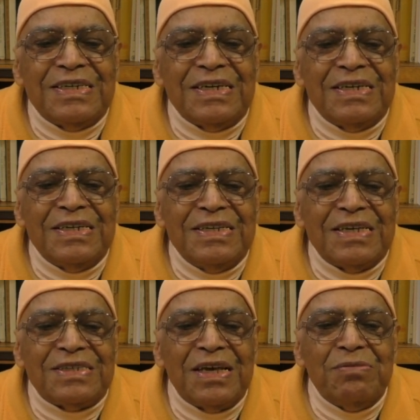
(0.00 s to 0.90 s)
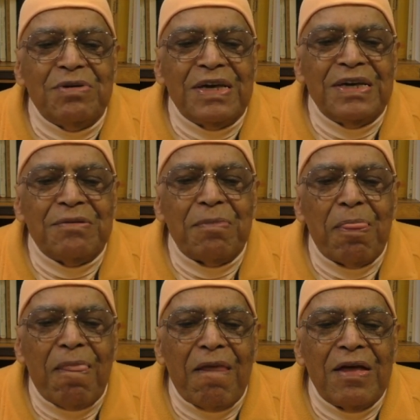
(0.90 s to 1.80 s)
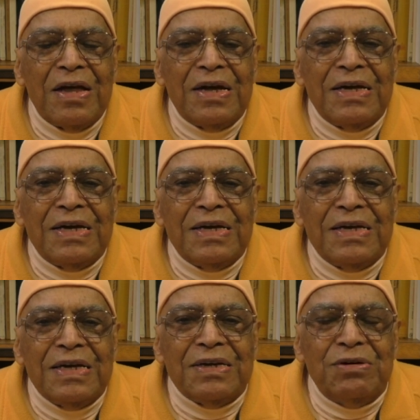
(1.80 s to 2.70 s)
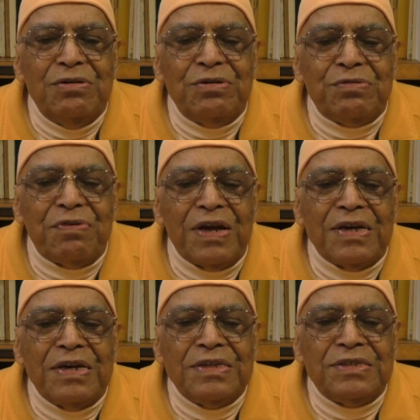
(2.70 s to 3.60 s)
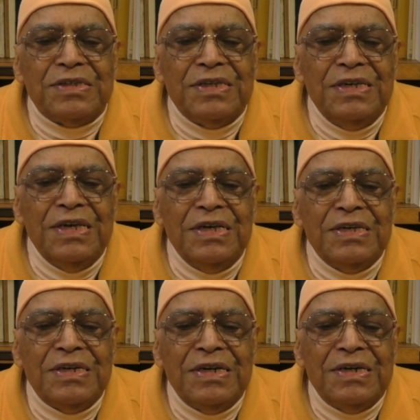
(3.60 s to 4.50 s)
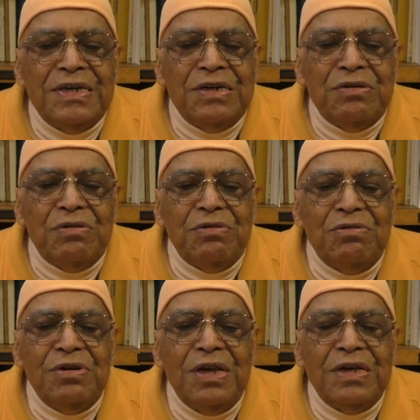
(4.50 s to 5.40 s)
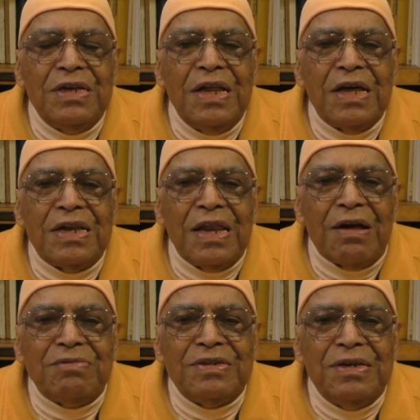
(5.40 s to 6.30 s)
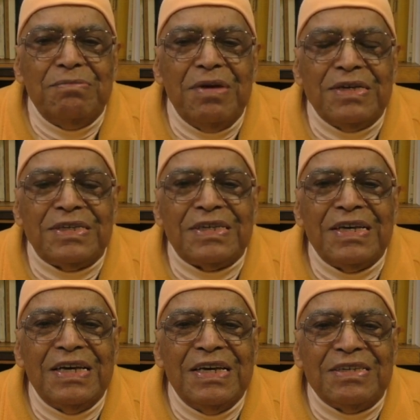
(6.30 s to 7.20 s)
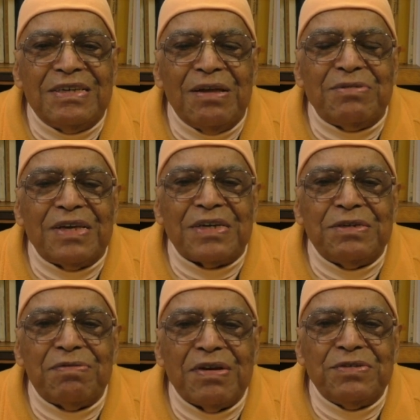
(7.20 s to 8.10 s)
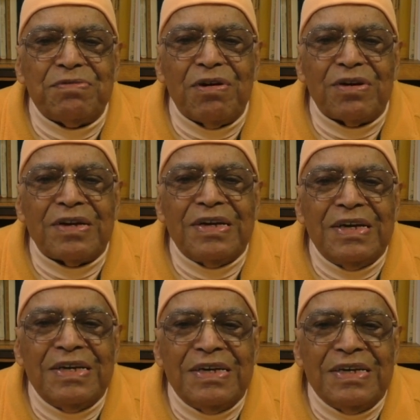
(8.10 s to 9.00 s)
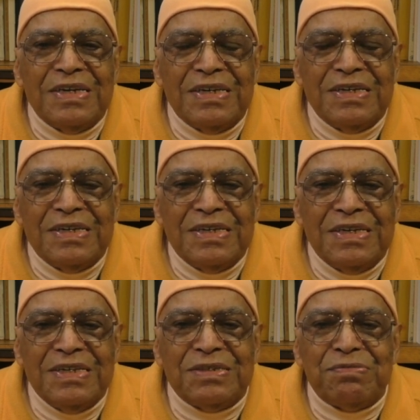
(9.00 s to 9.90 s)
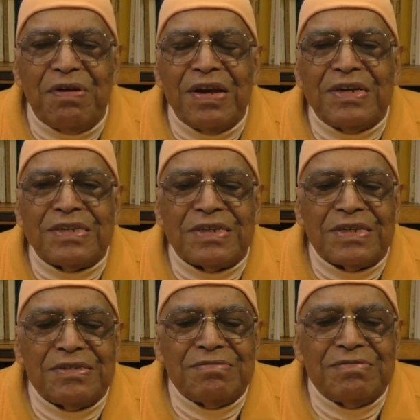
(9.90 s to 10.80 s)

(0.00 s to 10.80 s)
And the same way, a good friend is he who willingly and lovingly makes self-sacrifice for his friends.